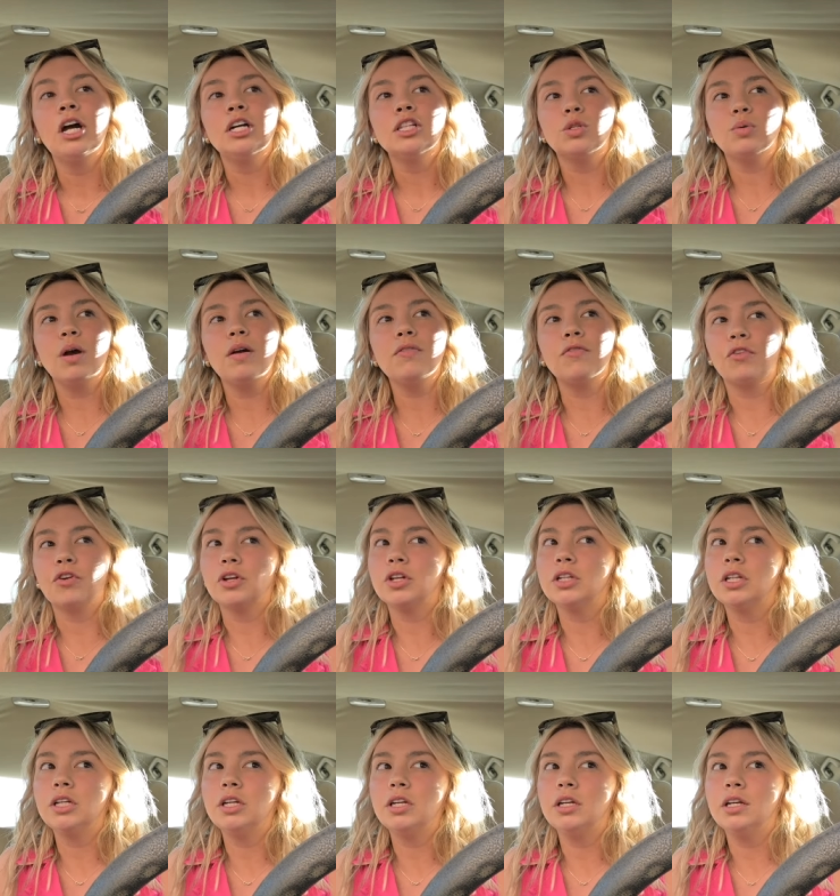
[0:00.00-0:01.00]
do I
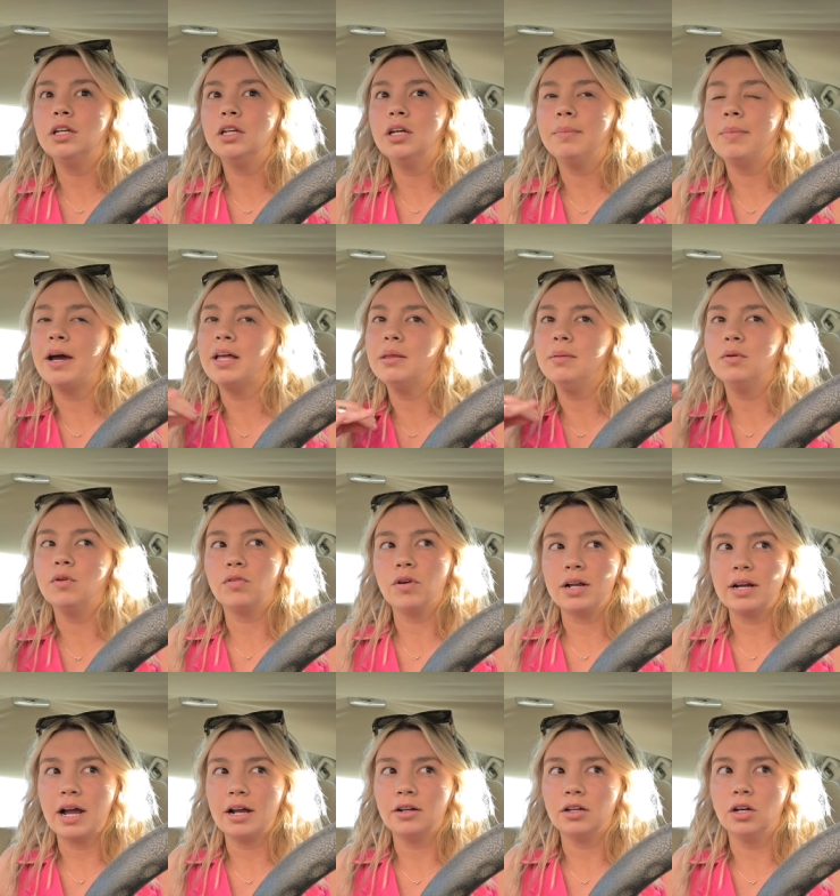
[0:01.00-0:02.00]
really, am I in the mood right
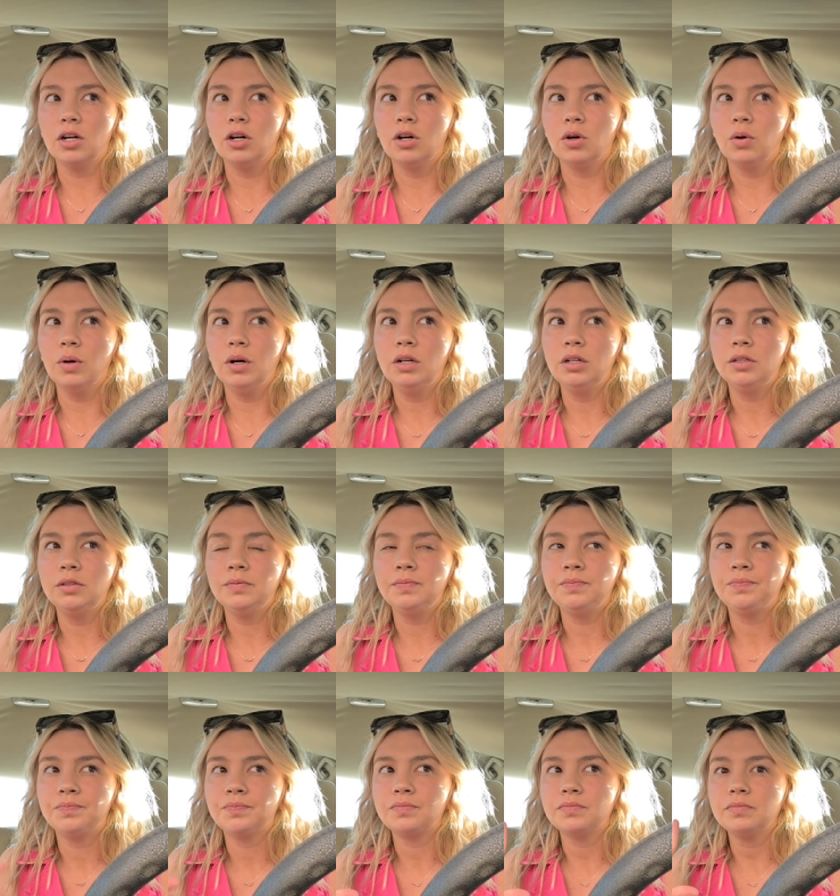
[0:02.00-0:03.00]
now to go
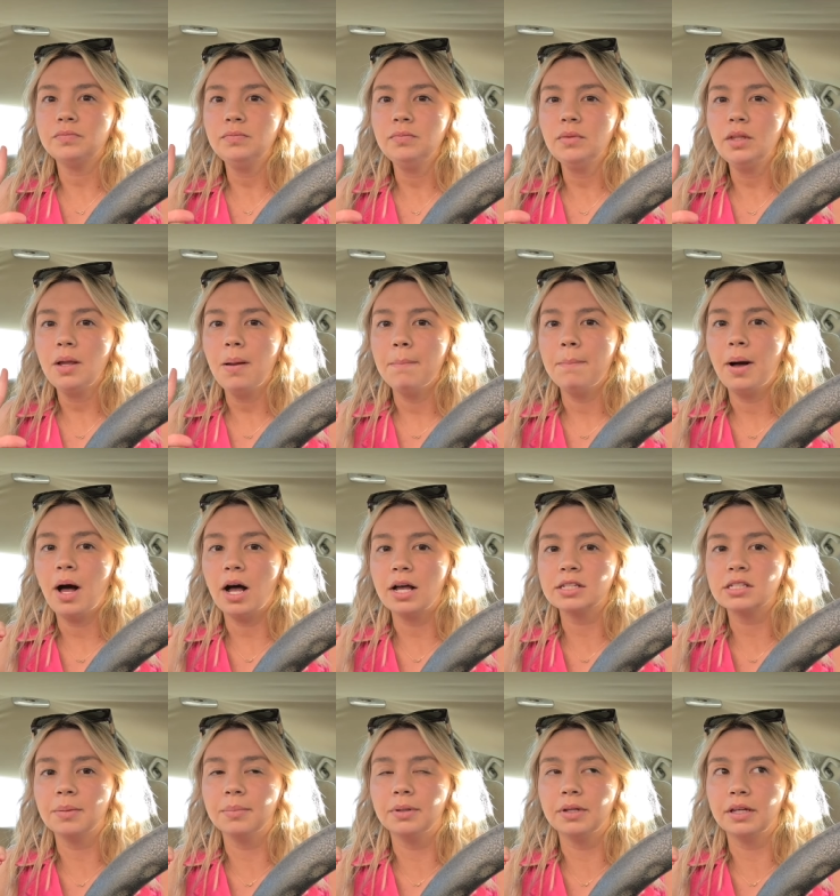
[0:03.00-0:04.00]

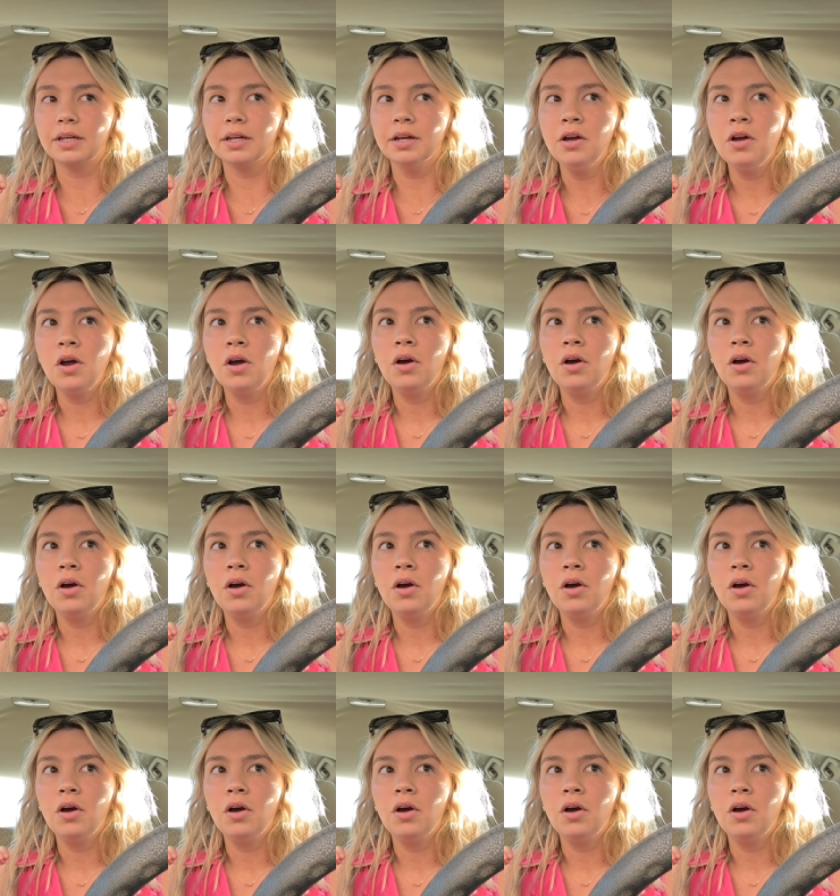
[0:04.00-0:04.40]
possibly